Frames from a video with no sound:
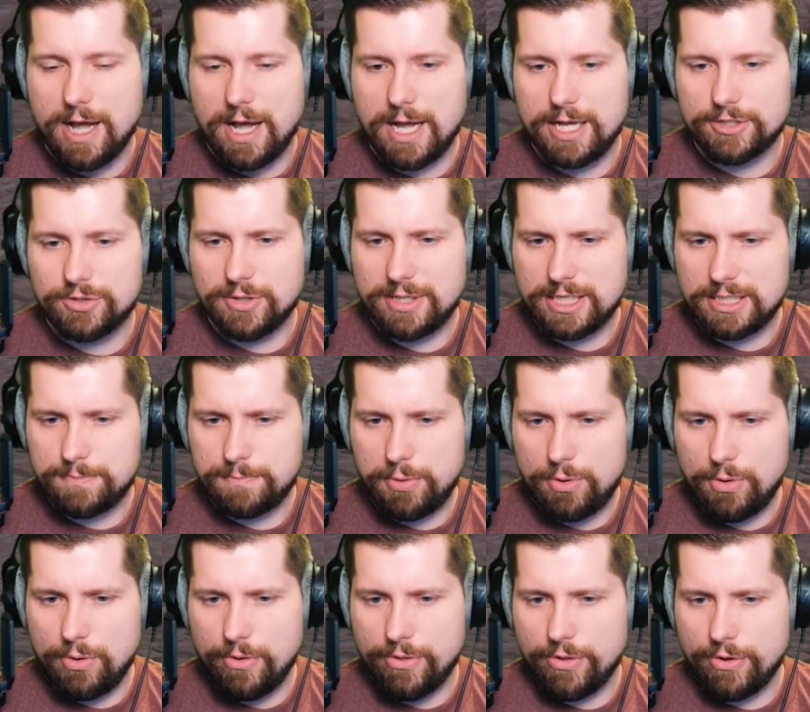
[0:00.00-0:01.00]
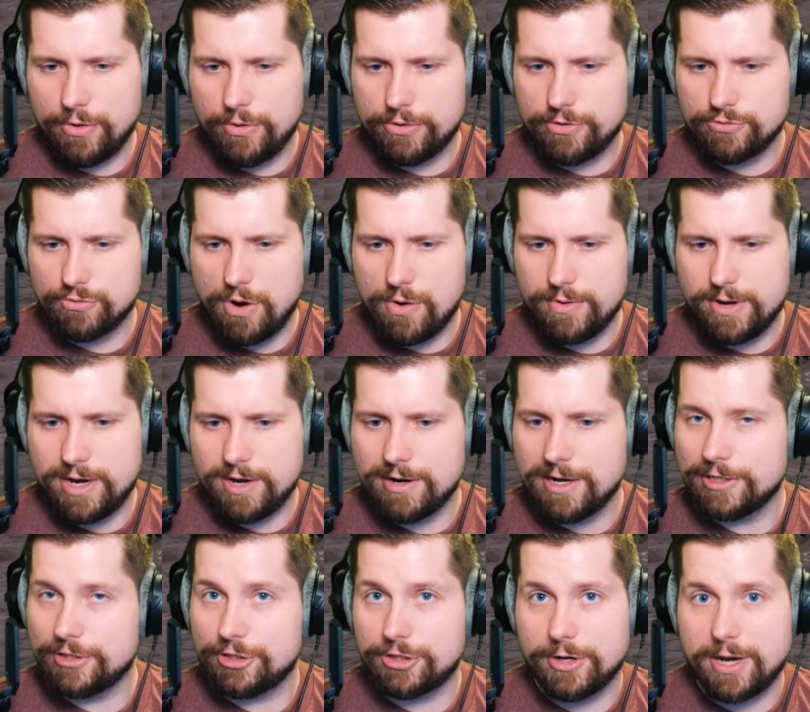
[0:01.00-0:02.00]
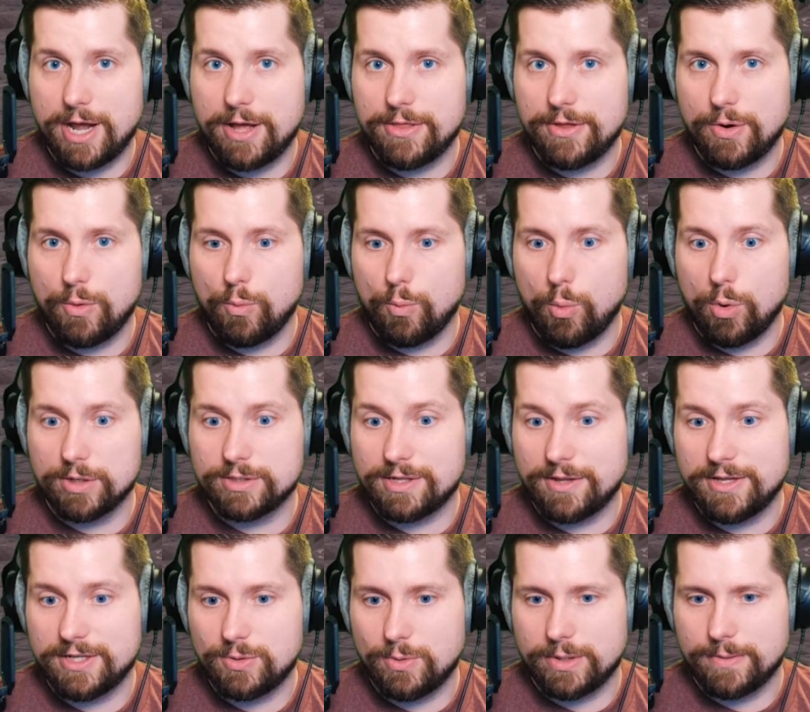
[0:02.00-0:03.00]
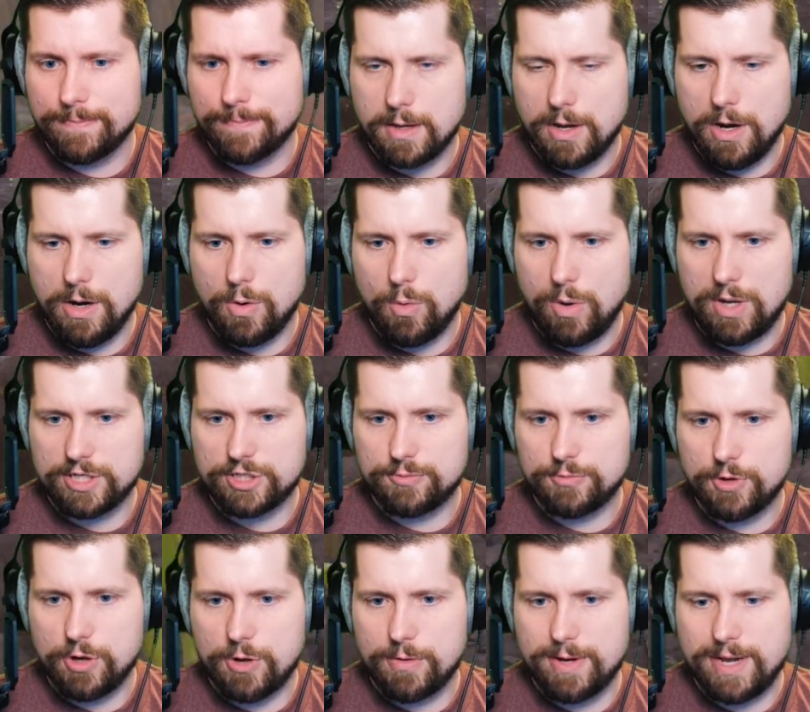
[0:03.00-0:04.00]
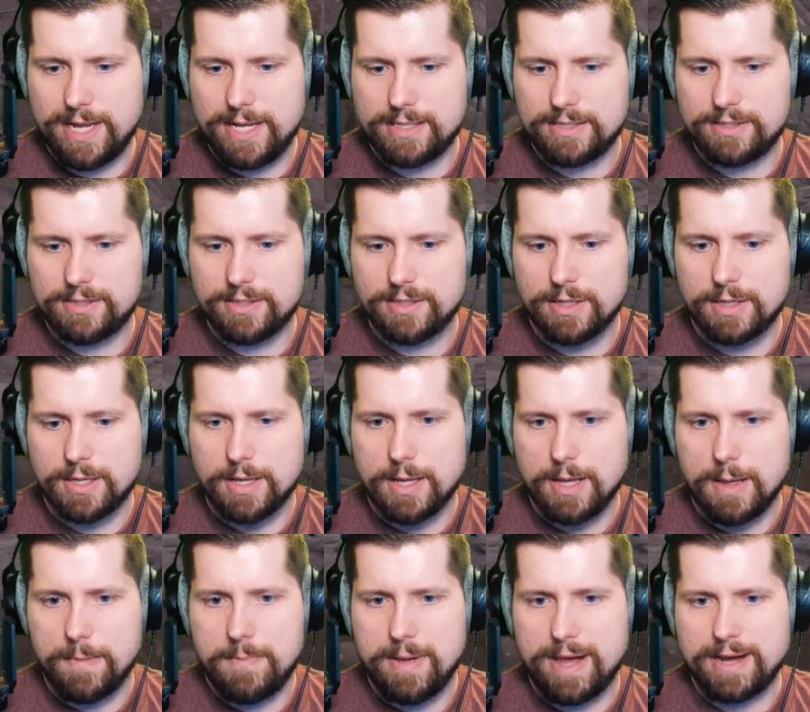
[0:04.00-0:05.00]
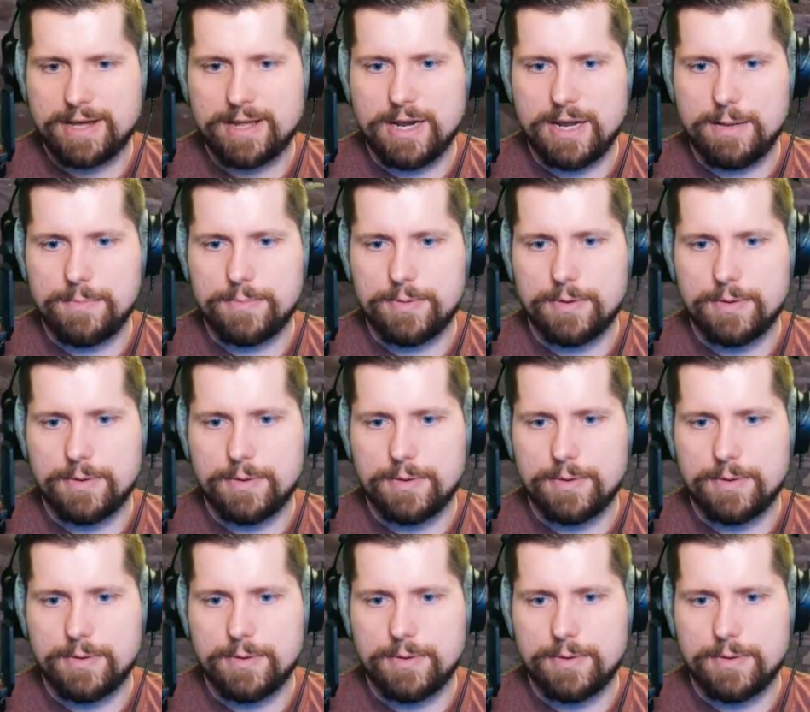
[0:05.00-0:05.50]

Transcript: So let's pull the drone here and show you how that works on this one. All right, Wasp Drone hit, backing up.